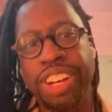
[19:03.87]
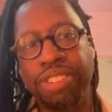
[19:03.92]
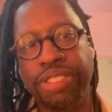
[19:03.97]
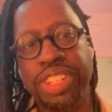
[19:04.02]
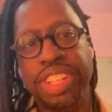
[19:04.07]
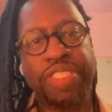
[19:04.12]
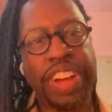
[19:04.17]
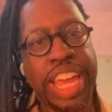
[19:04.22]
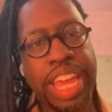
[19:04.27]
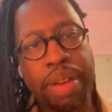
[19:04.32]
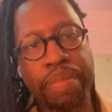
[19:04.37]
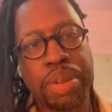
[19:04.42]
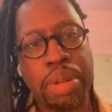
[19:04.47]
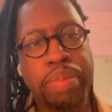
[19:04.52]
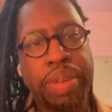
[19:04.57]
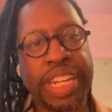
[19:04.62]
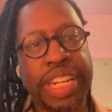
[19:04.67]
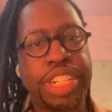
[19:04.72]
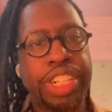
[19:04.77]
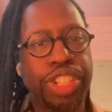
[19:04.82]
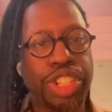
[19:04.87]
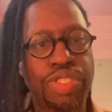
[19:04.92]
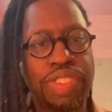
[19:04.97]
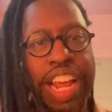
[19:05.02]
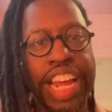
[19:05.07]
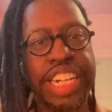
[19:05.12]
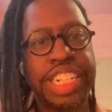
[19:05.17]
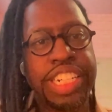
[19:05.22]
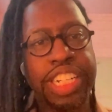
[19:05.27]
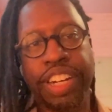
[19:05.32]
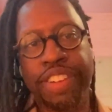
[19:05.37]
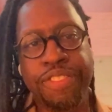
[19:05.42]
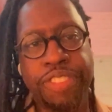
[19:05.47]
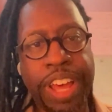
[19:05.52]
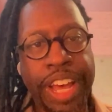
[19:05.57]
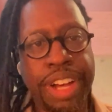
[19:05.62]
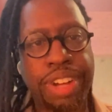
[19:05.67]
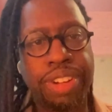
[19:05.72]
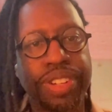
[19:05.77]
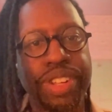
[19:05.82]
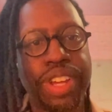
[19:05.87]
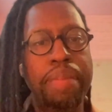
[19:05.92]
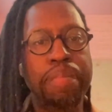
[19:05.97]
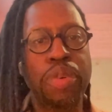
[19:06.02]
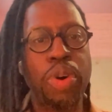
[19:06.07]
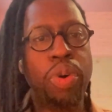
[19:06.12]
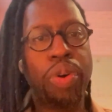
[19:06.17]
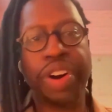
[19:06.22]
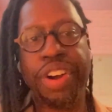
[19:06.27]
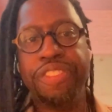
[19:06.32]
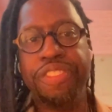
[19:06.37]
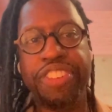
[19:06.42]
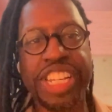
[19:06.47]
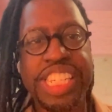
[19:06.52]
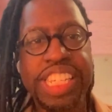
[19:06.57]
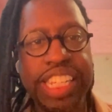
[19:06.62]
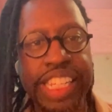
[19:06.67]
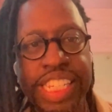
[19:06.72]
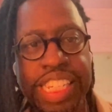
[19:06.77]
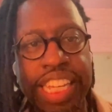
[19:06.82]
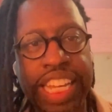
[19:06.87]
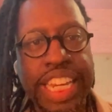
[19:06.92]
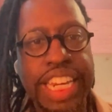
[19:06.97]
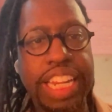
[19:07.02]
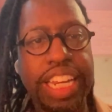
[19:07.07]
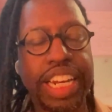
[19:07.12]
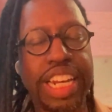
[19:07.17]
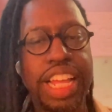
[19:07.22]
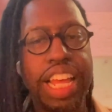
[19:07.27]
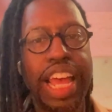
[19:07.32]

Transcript: if I implemented a strategy and it failed, or if it succeeded.